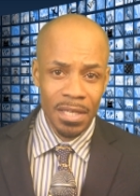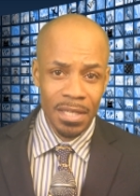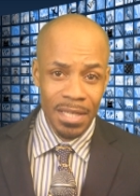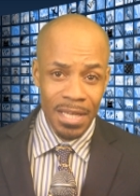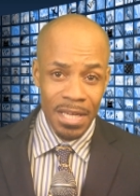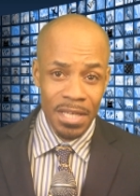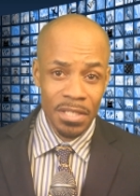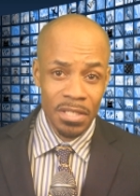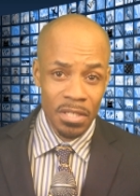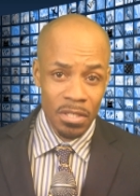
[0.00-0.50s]

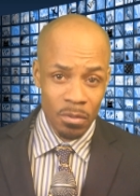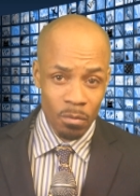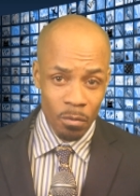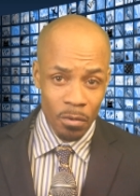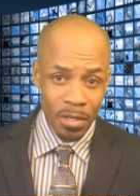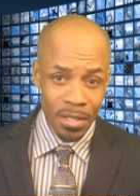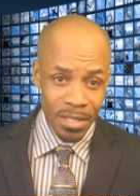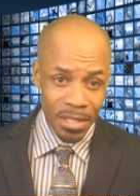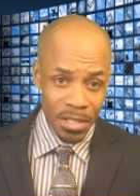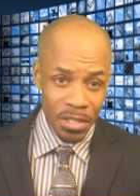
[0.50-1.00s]
cases
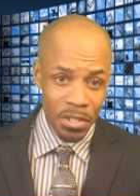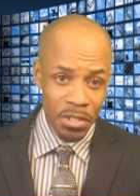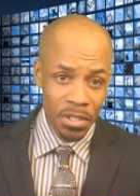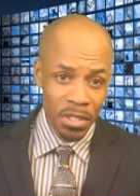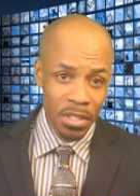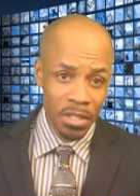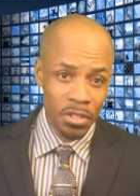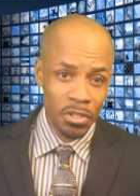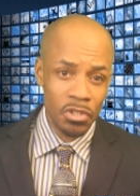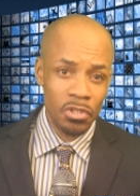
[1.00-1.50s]
were
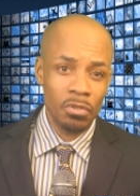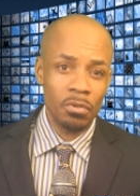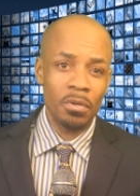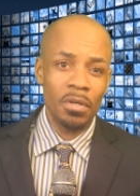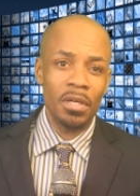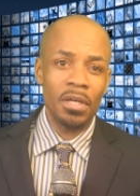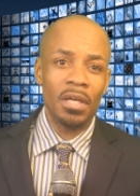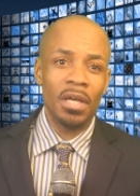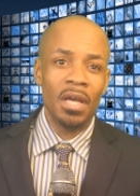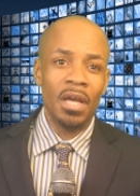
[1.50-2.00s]
initiated,
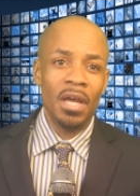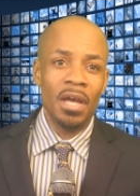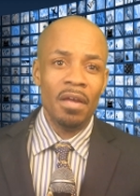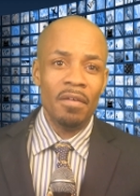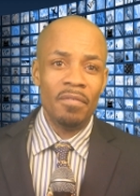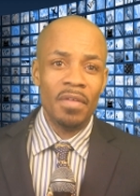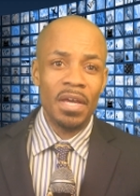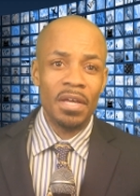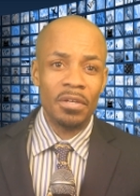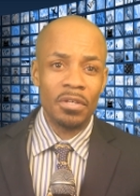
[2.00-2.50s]
showing
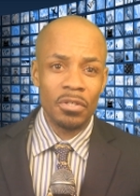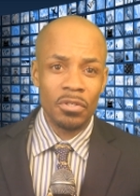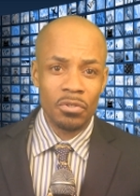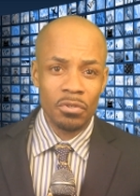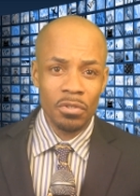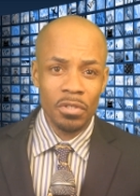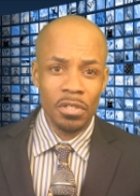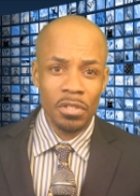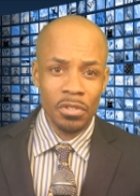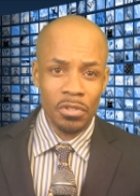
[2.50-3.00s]
that
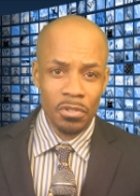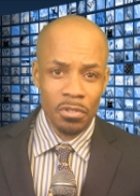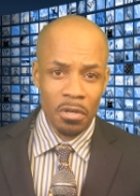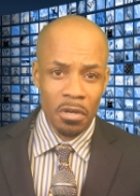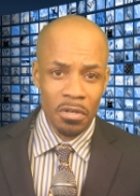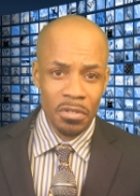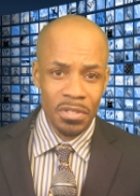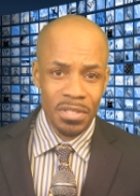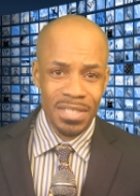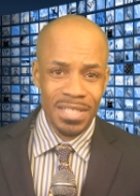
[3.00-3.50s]
drug
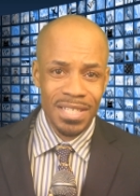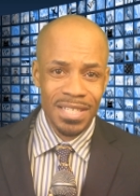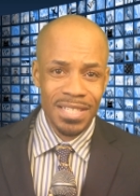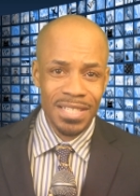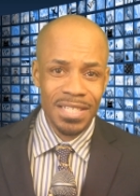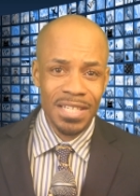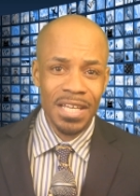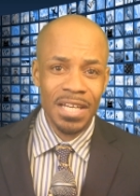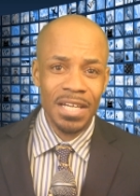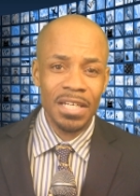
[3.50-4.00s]
charges
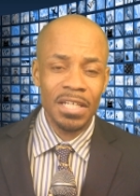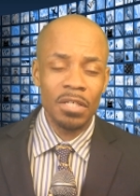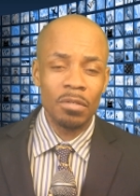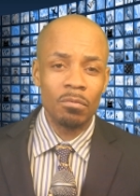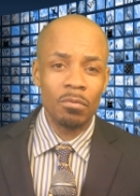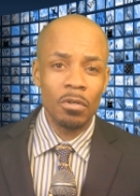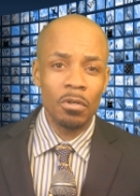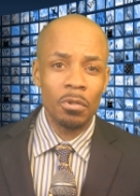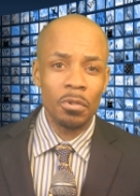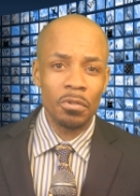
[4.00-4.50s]
steadily
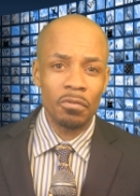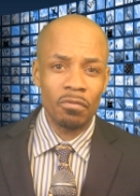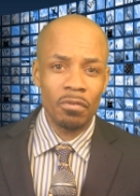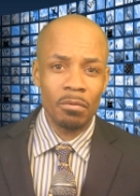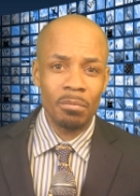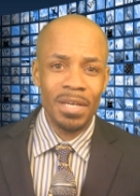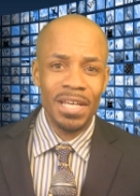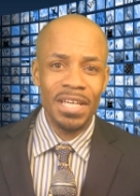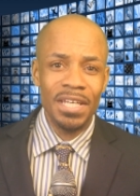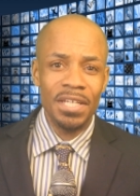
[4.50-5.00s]
rose
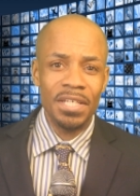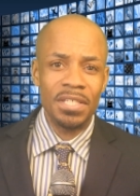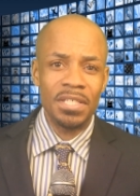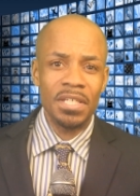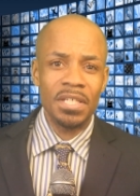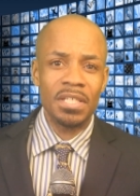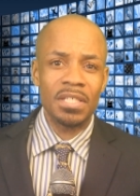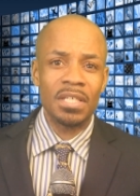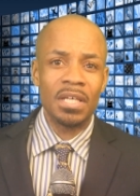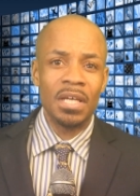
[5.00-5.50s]
from
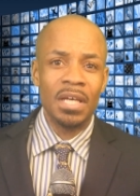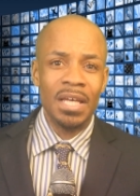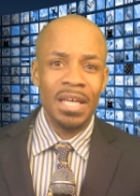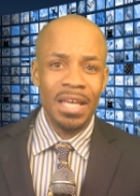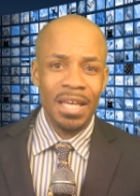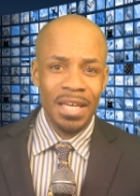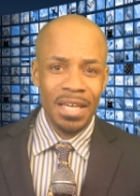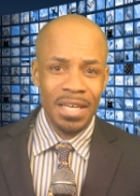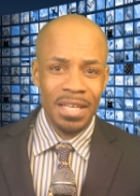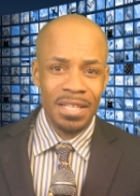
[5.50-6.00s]
86
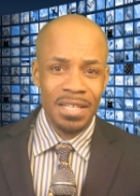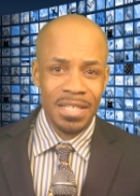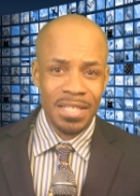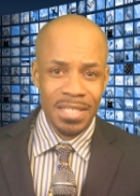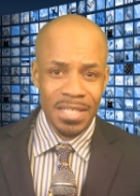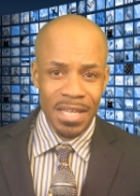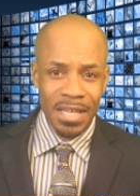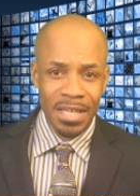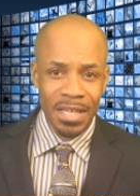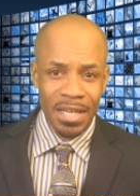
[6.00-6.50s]
in the
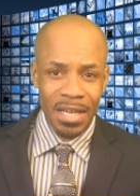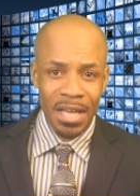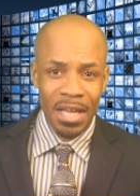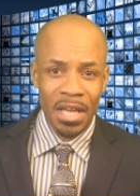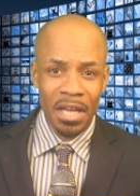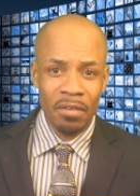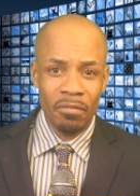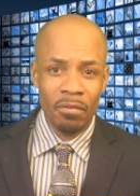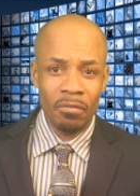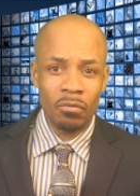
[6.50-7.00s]
second
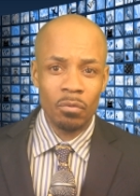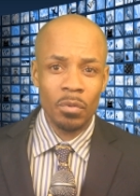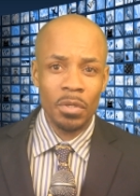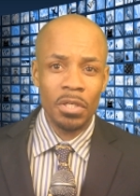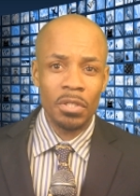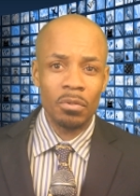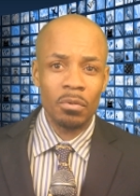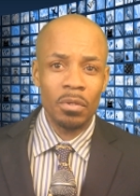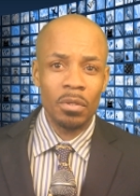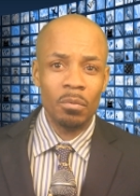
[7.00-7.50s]
half of
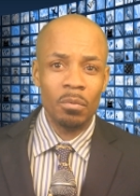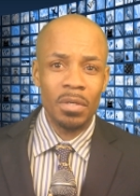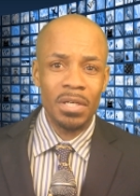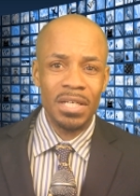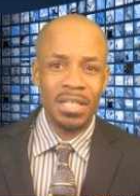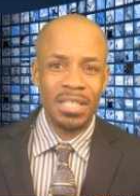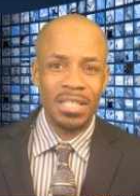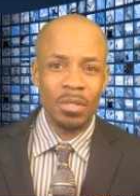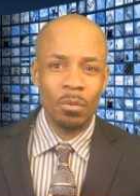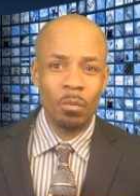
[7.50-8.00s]

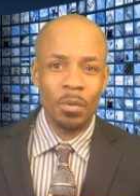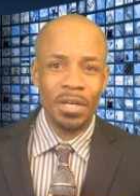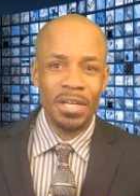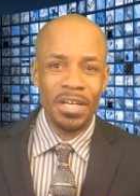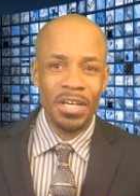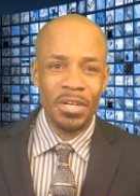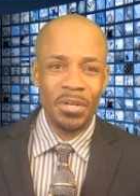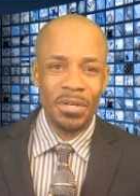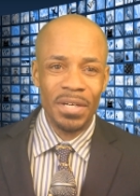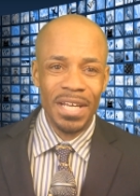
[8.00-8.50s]
2021 to
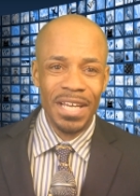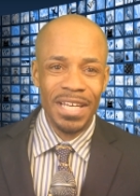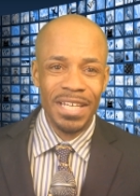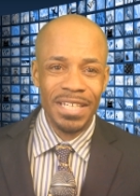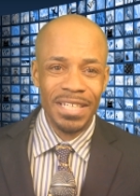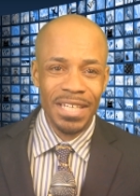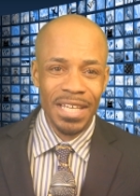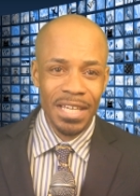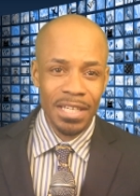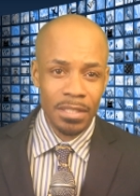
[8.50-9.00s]

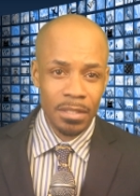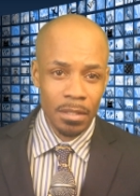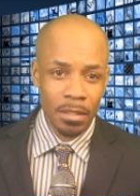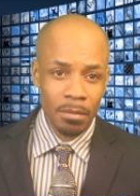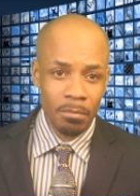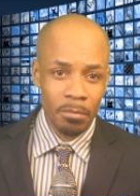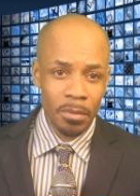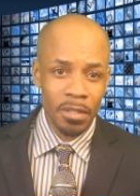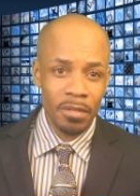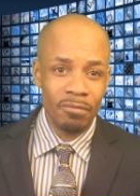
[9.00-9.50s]
188,
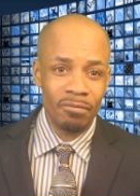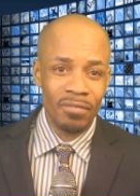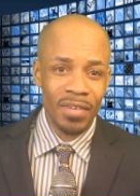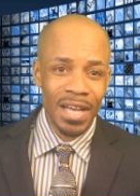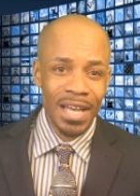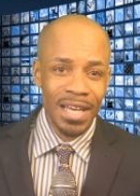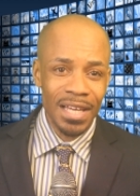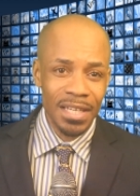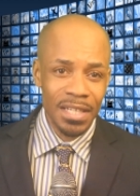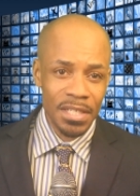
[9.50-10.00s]
but
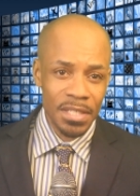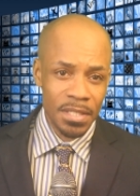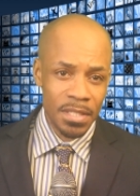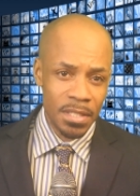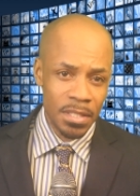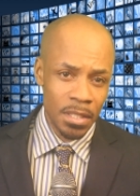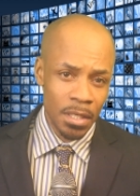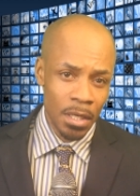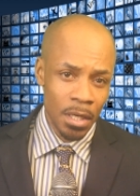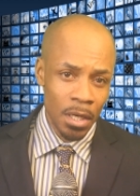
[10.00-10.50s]

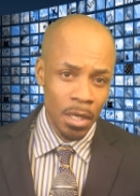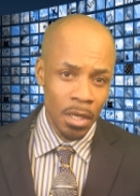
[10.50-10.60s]
violence